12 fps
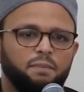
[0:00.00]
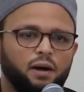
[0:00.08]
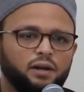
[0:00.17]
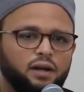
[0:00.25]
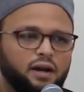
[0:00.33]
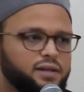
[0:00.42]

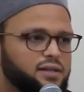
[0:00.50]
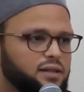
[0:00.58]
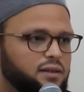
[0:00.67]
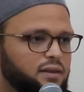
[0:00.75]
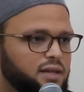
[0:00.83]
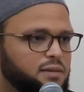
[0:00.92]
upon
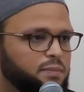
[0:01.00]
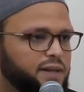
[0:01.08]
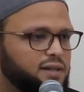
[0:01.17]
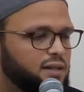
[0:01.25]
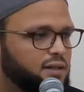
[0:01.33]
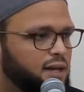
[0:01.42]
us in these
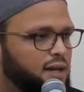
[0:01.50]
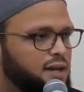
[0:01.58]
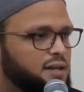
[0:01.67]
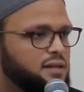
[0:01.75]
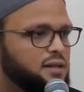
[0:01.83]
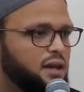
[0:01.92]
blessed
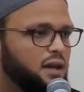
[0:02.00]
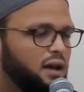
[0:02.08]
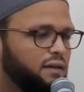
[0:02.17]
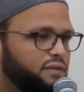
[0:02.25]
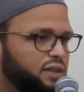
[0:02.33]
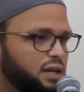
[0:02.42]
days
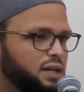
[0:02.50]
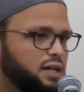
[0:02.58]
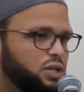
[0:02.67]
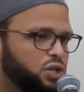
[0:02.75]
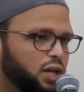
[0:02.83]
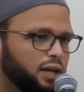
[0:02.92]
of Dhul
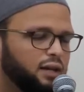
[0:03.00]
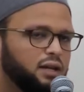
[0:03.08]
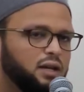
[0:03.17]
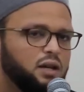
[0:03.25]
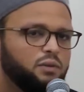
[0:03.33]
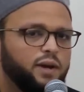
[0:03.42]
Hijjah.
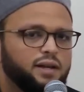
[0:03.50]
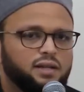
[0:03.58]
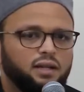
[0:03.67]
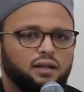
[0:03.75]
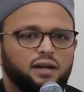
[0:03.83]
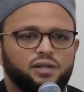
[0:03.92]
We
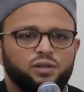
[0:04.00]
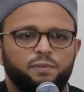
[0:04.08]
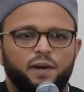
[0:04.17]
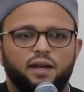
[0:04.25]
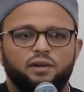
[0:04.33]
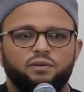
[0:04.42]
ask Allah
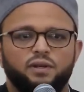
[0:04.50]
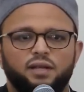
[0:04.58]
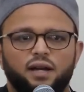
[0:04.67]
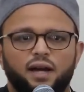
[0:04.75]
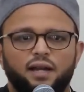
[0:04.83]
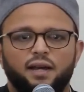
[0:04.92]
subhanahu wa
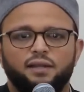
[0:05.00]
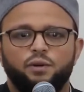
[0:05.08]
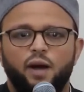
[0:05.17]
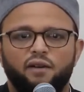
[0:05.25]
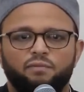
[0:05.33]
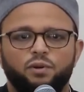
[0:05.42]
ta'ala
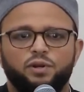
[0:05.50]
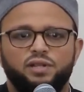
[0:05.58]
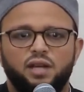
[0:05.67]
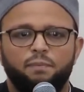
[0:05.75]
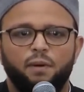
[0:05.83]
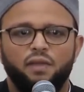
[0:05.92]
to have
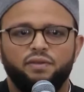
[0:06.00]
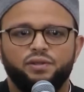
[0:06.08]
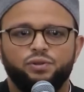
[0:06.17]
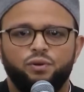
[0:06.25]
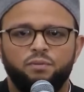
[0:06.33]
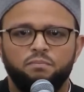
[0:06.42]
mercy upon
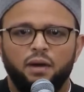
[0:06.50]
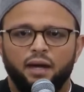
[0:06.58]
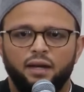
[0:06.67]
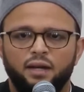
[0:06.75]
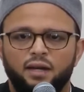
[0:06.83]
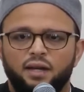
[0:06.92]
this
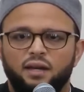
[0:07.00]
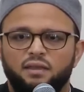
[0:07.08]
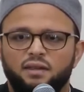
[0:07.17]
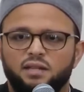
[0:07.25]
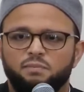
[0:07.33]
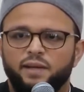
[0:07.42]
ummah
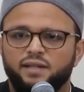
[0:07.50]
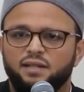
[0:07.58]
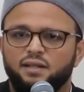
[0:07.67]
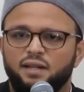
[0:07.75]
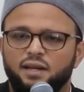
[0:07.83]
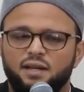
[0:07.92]
in these
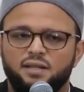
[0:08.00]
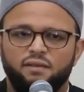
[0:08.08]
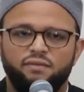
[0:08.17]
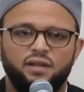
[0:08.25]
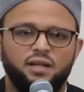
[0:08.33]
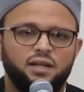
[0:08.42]
blessed
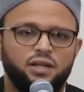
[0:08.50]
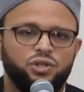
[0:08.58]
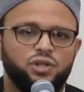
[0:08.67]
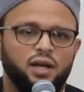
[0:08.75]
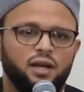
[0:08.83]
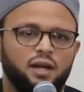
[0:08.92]
days of Dhul
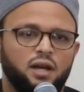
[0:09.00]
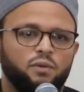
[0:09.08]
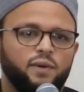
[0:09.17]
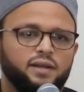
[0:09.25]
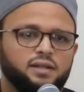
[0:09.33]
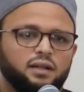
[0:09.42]
Hijjah.
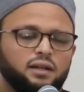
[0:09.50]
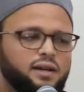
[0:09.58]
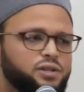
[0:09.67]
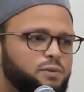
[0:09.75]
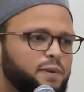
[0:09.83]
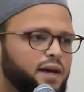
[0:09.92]
We ask
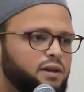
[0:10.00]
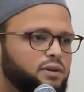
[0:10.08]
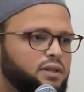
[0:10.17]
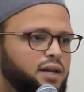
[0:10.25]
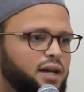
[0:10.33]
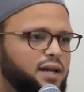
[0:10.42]
Allah
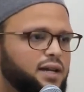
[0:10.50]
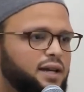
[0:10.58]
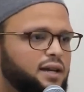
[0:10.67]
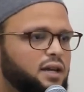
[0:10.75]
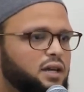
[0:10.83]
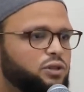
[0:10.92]
subhanahu wa
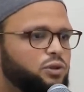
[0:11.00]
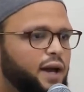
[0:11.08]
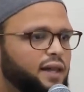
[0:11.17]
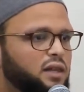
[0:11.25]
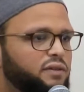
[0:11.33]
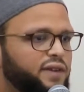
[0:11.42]
ta'ala
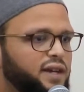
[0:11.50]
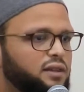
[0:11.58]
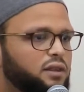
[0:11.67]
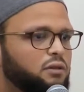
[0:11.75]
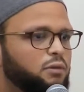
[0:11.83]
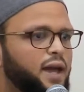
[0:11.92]
to
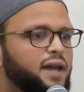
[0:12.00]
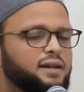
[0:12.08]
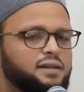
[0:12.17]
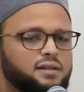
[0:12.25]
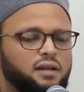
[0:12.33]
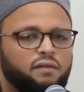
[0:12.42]
elevate the
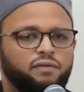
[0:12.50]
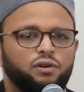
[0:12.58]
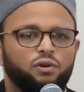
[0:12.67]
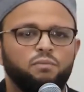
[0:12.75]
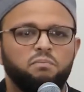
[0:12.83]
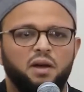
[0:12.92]
ranks of
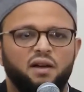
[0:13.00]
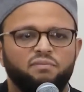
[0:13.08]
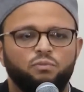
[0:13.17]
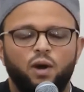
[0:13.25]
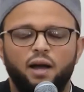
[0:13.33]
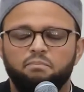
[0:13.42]
the ummah
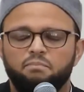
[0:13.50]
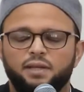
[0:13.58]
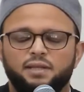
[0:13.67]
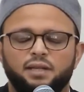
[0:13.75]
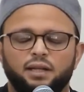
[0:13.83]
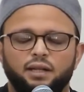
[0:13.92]
of
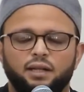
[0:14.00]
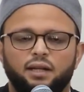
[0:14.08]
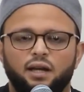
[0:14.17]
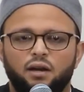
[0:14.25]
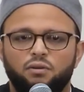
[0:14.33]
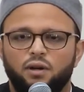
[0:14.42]
Muhammad
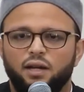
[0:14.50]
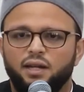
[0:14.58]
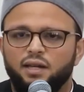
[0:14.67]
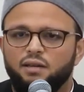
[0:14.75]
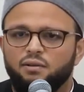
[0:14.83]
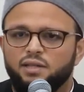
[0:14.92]
sallallahu
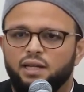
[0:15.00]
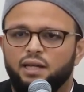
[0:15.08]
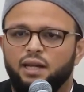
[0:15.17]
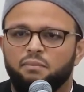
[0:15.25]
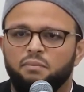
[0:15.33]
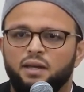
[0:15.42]
alayhi
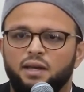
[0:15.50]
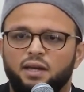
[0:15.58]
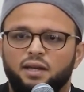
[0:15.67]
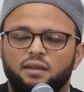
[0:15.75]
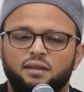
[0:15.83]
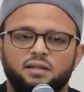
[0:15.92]
wasallam
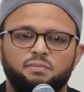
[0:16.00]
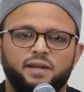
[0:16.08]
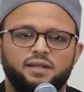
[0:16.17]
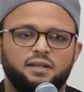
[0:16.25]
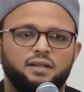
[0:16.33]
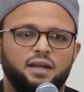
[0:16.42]
in these
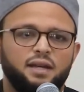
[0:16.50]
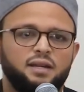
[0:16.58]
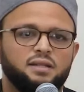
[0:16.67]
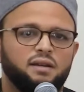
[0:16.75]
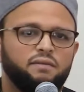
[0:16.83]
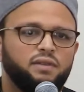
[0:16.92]
blessed
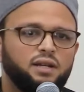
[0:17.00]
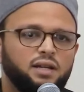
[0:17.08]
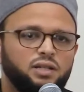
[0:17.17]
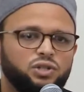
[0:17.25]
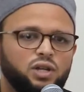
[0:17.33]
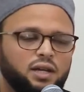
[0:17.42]
days of Dhul
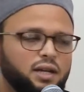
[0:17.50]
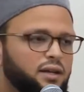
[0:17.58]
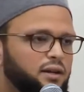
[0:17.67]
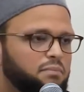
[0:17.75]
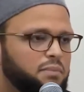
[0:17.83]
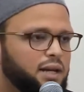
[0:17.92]
Hijjah,
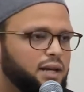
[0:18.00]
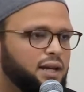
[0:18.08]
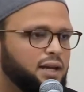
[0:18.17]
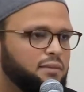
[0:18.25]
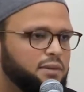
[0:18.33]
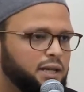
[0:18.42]
Ya Rabbil
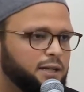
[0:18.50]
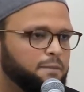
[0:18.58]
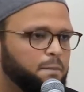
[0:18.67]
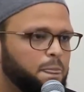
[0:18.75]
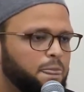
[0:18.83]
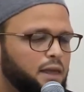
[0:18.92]

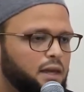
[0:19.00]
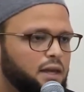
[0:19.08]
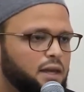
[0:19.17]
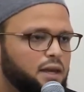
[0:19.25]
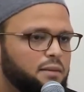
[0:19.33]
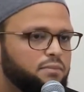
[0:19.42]
Alameen.
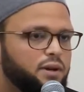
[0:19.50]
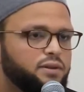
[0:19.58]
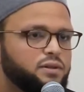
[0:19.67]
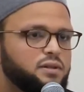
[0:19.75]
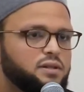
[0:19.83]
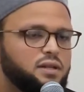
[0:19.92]

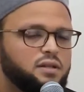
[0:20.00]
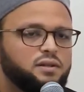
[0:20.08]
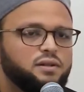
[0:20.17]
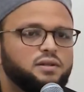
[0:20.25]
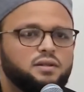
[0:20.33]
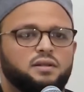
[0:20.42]
Brothers and
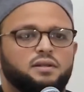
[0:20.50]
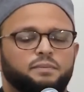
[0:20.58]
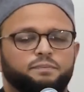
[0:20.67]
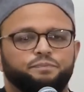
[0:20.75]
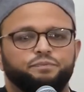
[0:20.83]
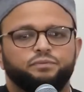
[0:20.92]
sisters,